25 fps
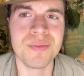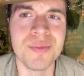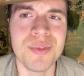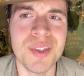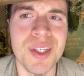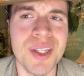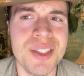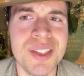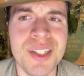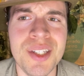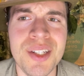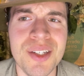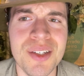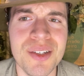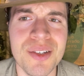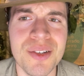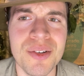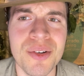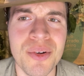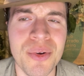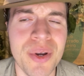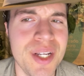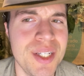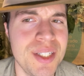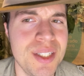Isn't it
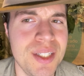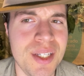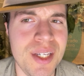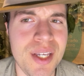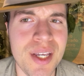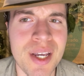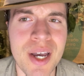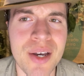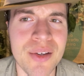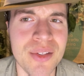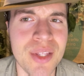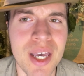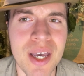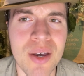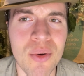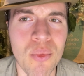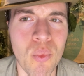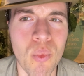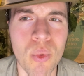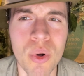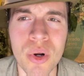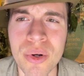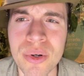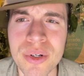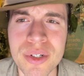crazy how that
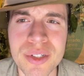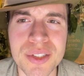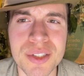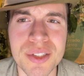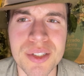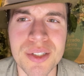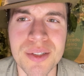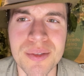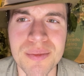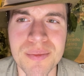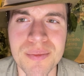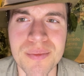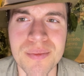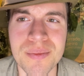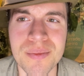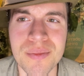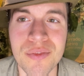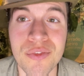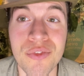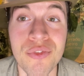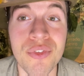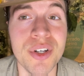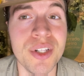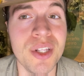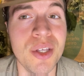works?
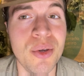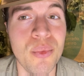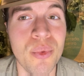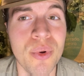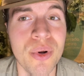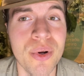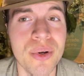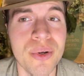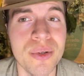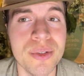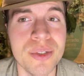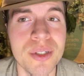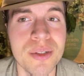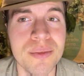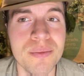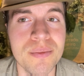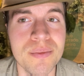Funny world.